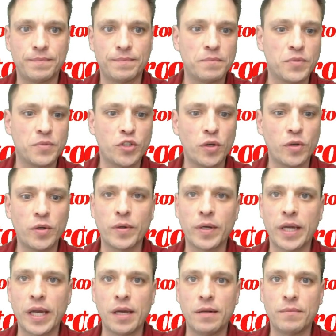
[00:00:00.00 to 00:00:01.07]
Show you
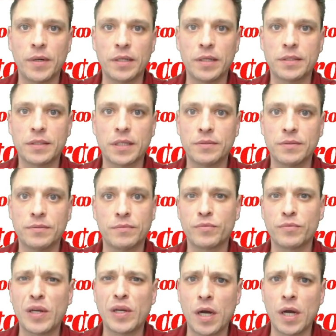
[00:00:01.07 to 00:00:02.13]
again, but
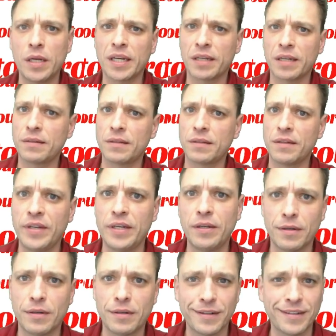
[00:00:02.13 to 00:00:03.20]
rewind the
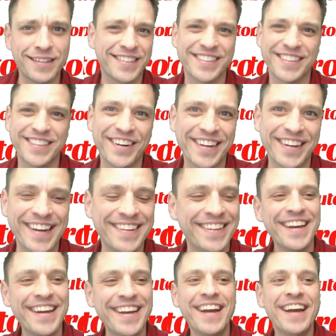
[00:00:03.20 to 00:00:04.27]
video. Start again.
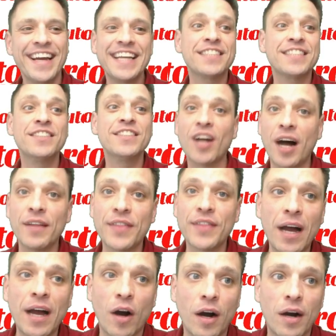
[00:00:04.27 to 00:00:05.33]
It's not
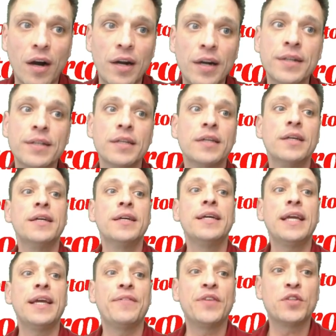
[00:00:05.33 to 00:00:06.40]
that hard.
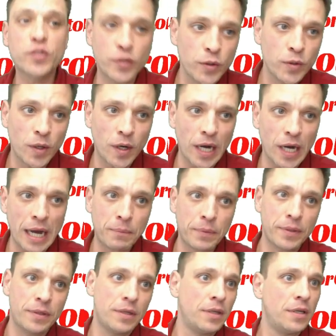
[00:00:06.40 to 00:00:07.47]
If you screw
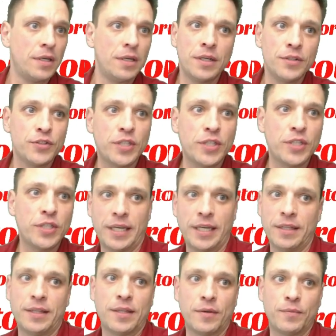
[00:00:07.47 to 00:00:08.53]
up, just
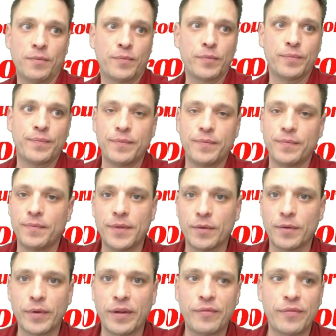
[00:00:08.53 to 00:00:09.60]
hit the
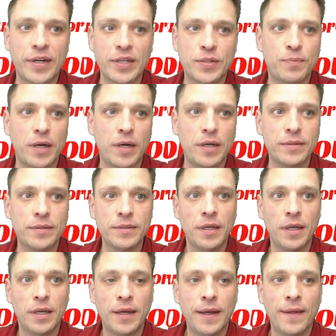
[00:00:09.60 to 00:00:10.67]
refresh button.
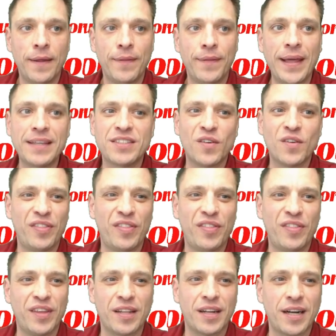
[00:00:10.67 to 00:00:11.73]
That's the only
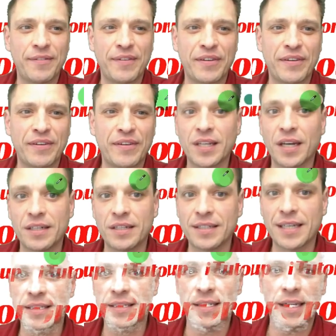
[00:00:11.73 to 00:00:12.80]
thing that I've ever done is
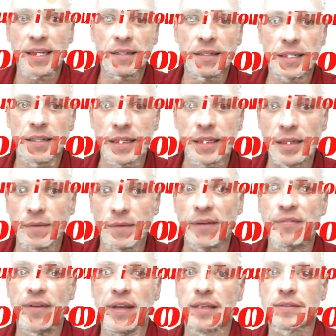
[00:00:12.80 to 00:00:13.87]
accidentally click on my
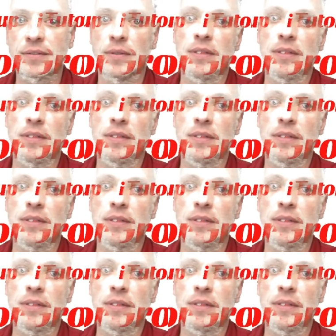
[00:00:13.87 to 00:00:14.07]
face.